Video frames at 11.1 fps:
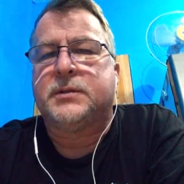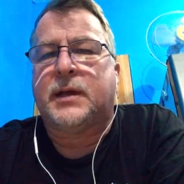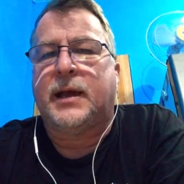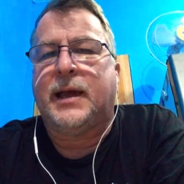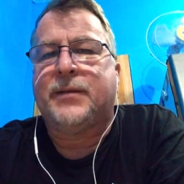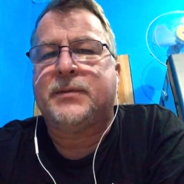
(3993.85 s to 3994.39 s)
I
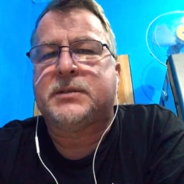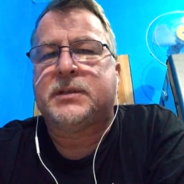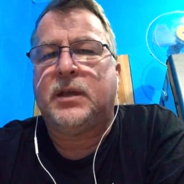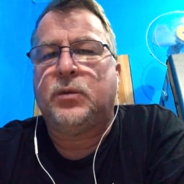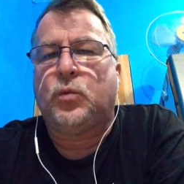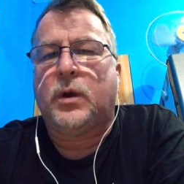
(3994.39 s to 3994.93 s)
haven't
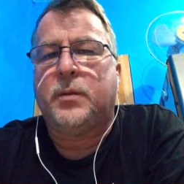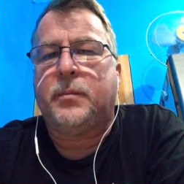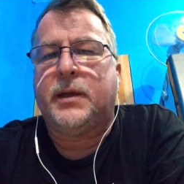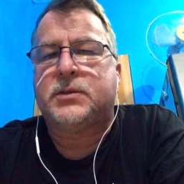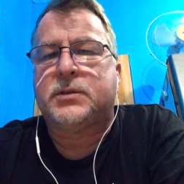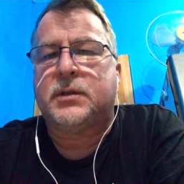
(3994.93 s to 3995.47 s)
seen one
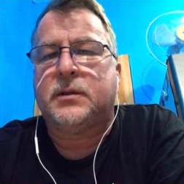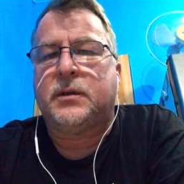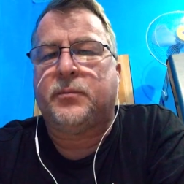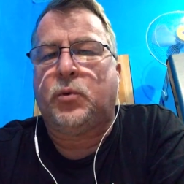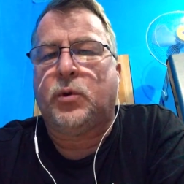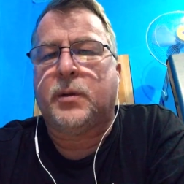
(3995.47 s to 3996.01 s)
mention of
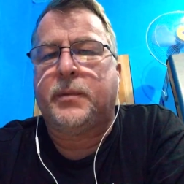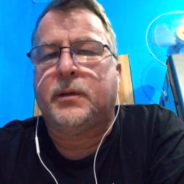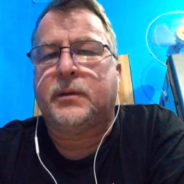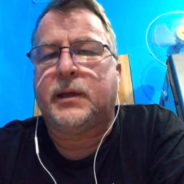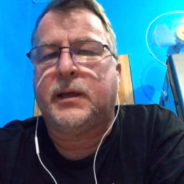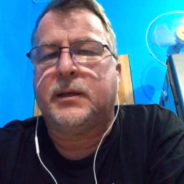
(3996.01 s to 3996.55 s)
portability